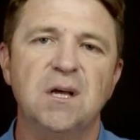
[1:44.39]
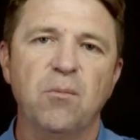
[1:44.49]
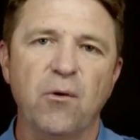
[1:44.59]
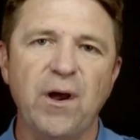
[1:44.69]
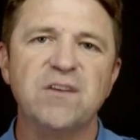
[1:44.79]

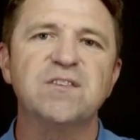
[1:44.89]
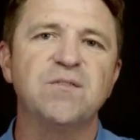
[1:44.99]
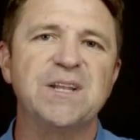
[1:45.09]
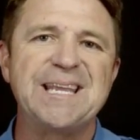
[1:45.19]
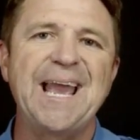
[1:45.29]

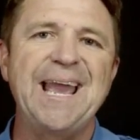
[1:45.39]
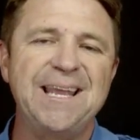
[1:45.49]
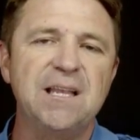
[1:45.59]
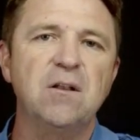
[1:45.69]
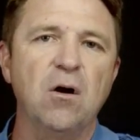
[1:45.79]
progressively
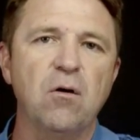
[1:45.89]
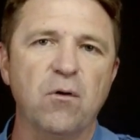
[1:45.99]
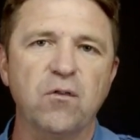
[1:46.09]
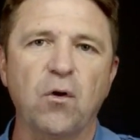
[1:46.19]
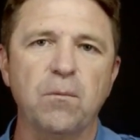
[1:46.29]
gained
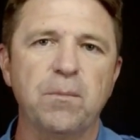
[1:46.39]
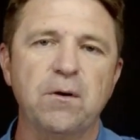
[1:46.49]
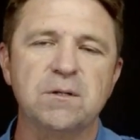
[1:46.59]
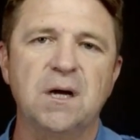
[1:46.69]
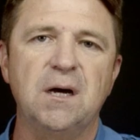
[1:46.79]
over a certain
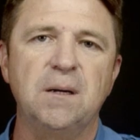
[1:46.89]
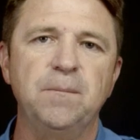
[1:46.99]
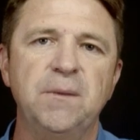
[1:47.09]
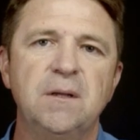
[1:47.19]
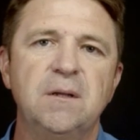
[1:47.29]
period of time.